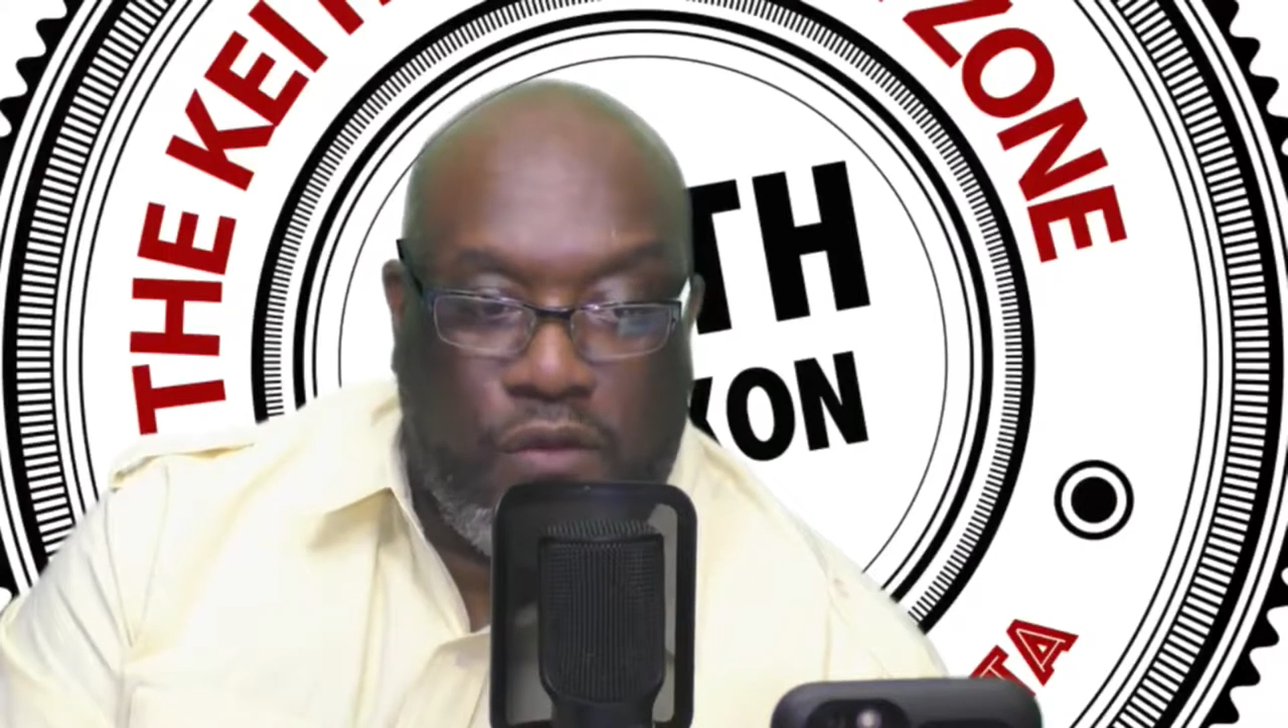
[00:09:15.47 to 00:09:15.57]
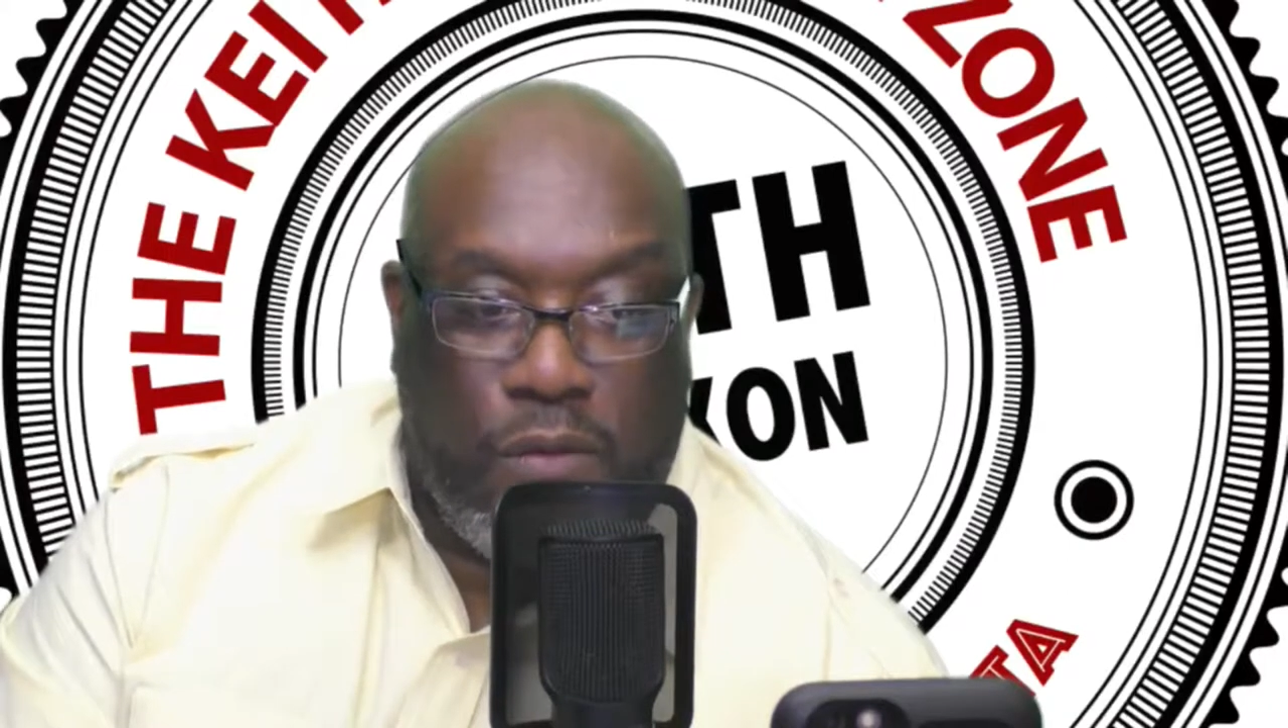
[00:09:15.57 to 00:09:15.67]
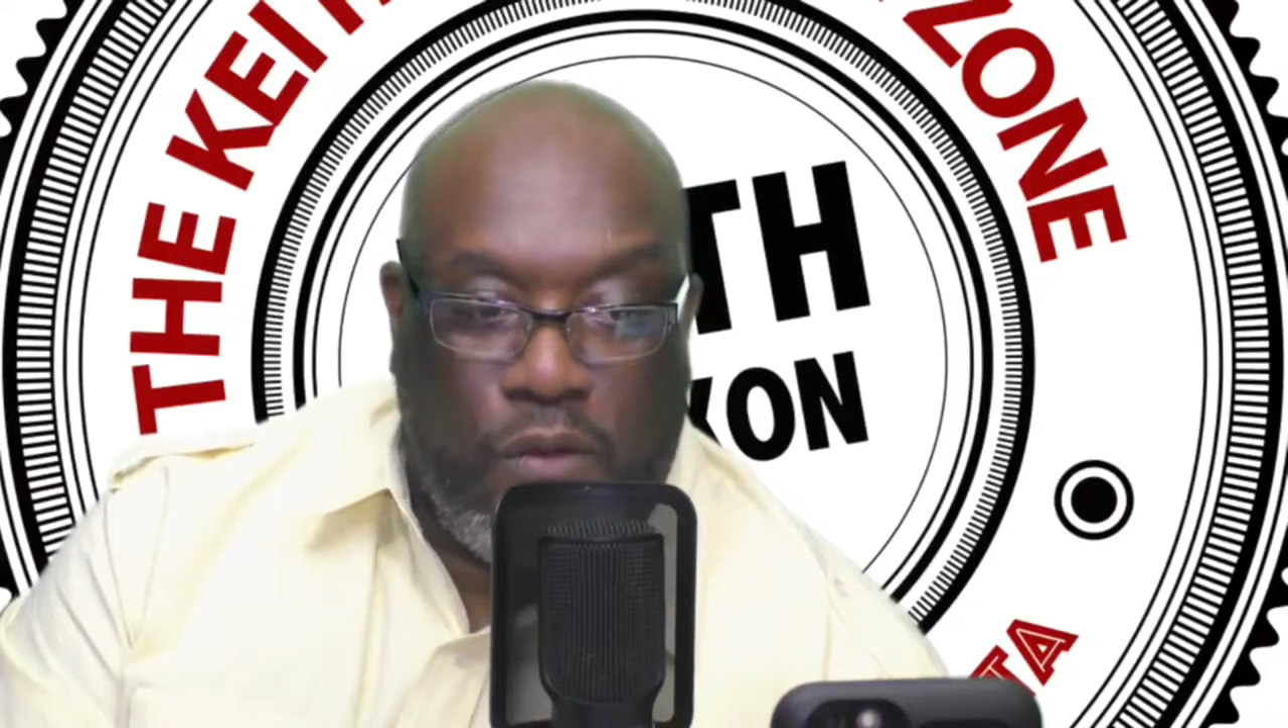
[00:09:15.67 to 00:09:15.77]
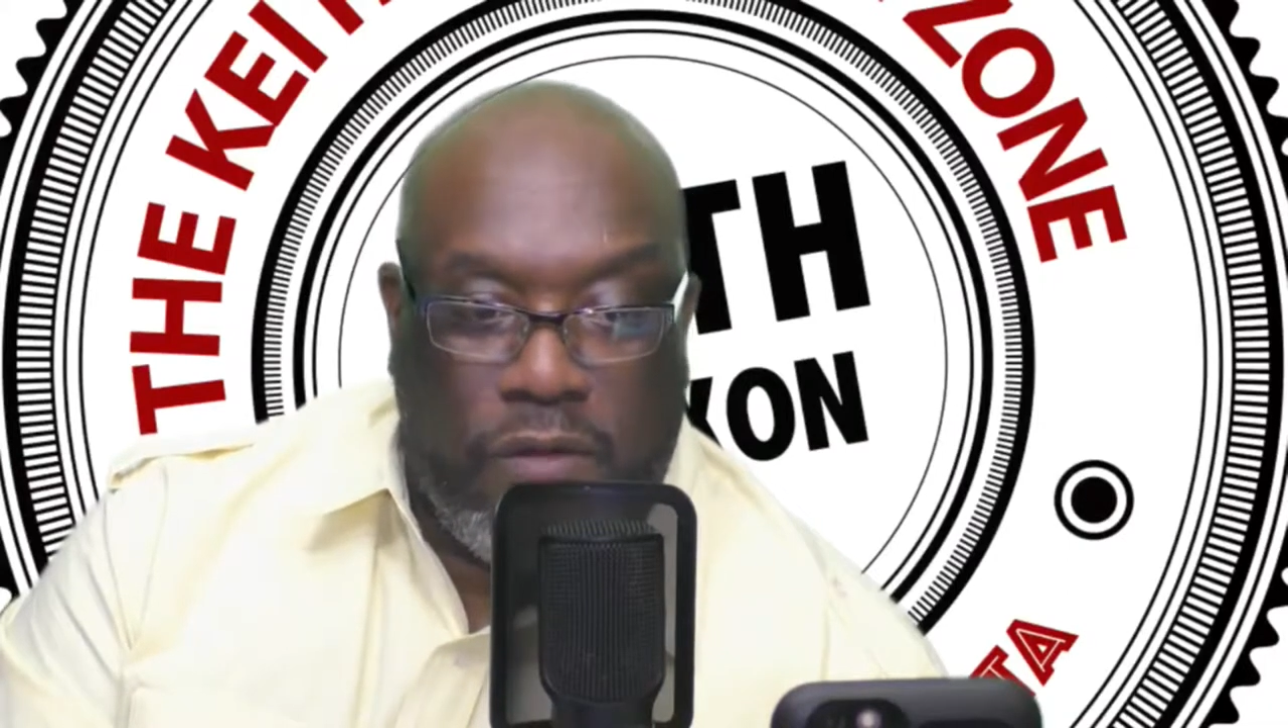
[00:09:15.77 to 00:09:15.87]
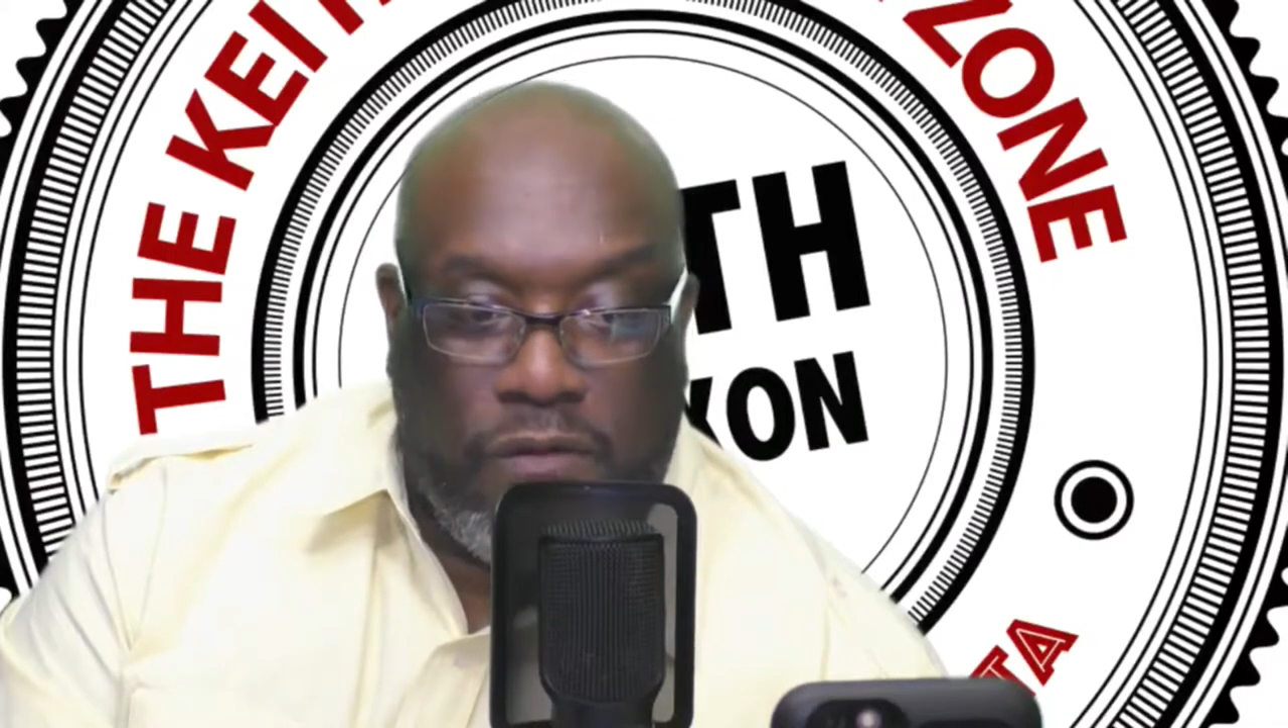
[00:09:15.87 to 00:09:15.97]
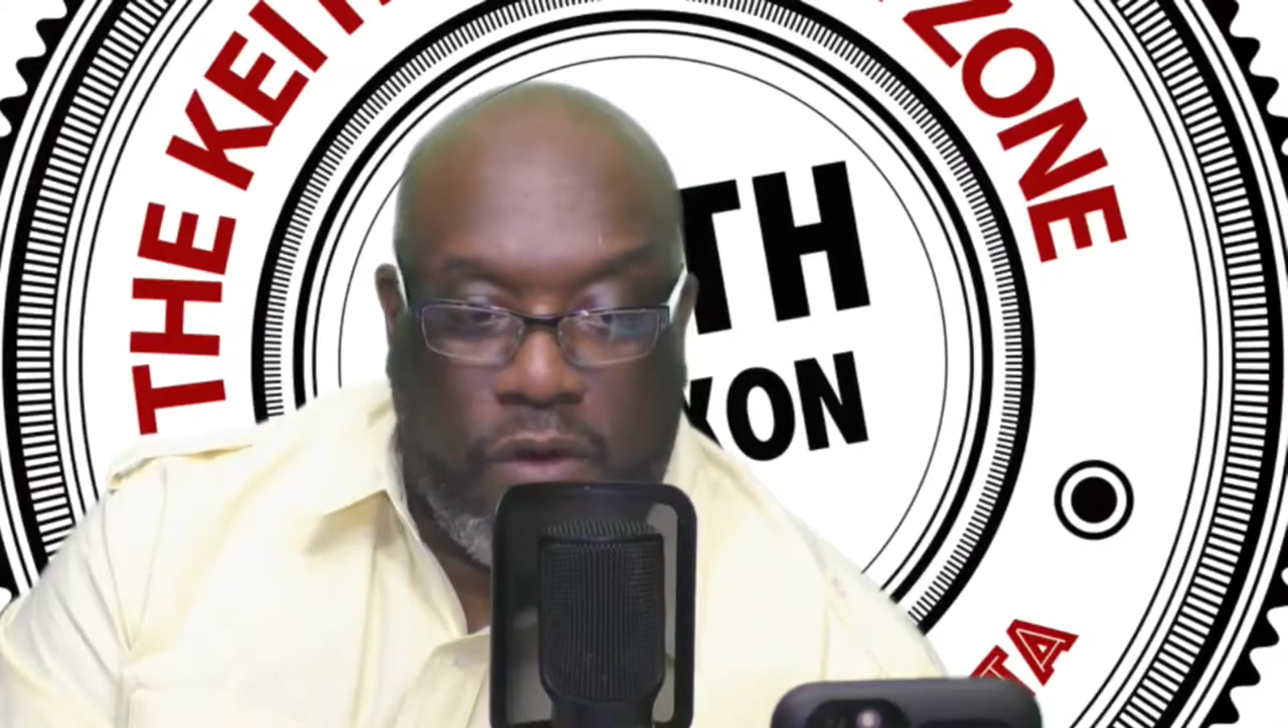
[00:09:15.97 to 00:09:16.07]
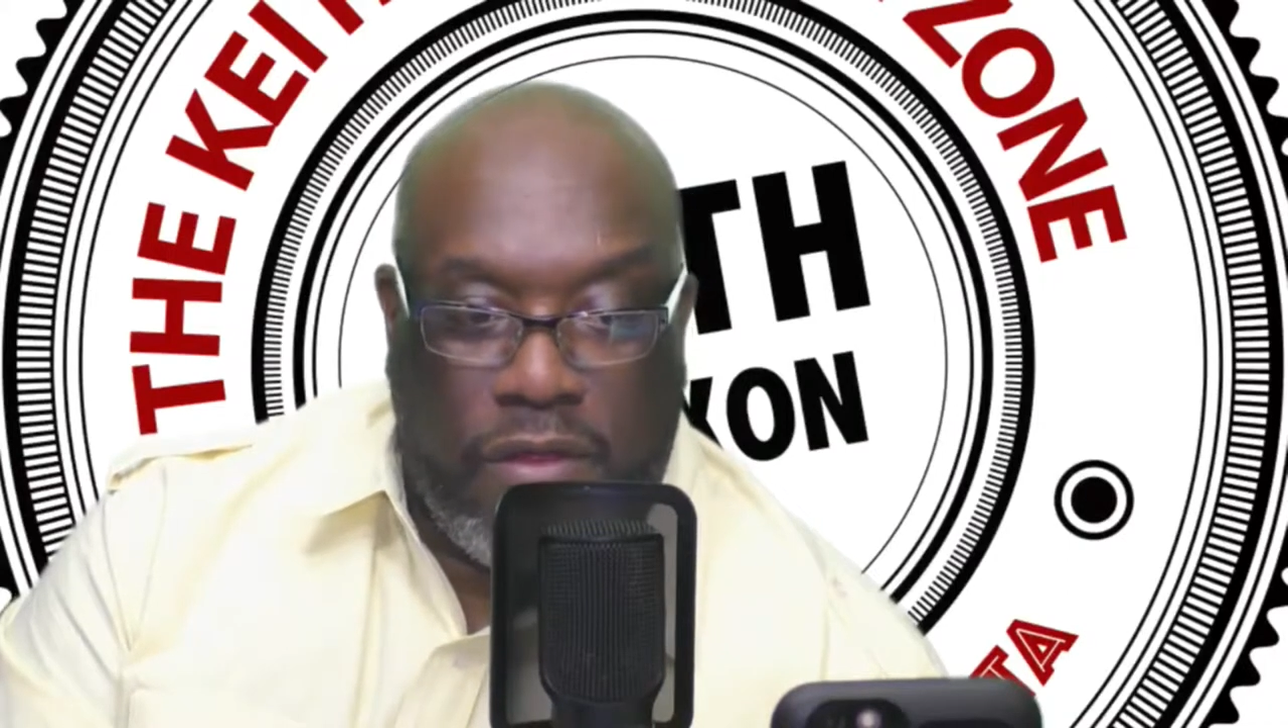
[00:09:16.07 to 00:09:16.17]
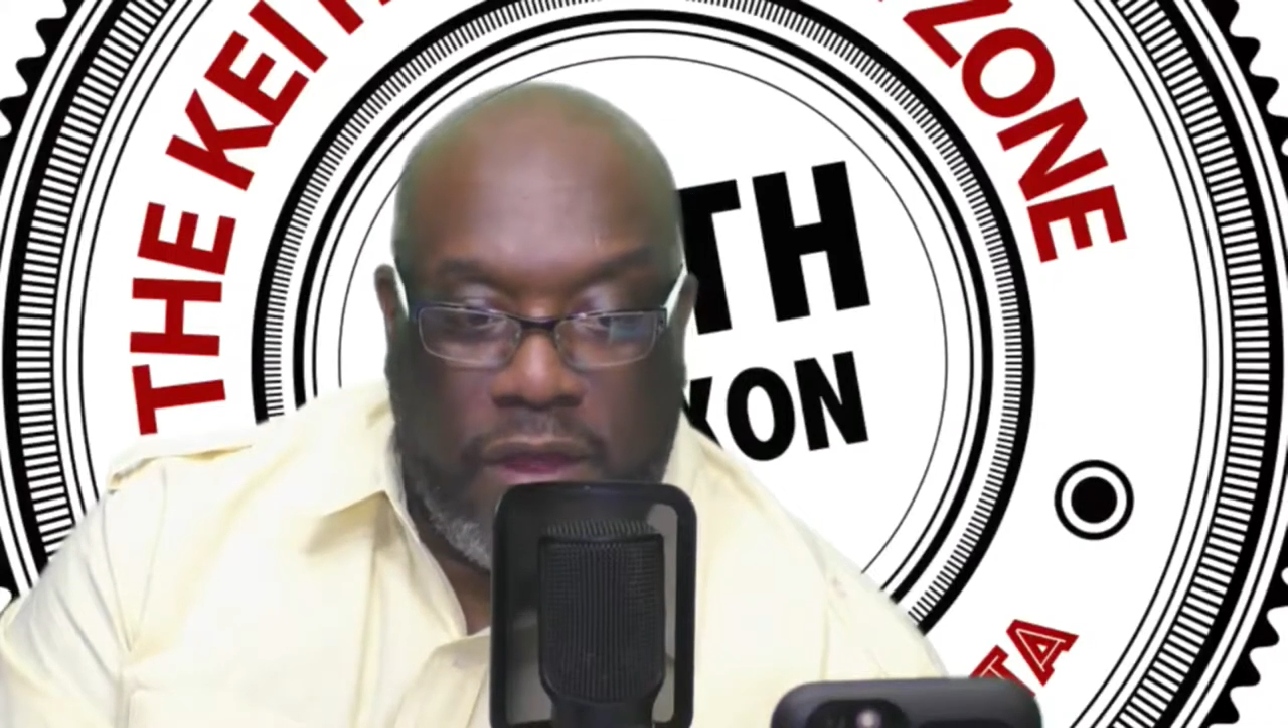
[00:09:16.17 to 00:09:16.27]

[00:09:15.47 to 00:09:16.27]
4.4.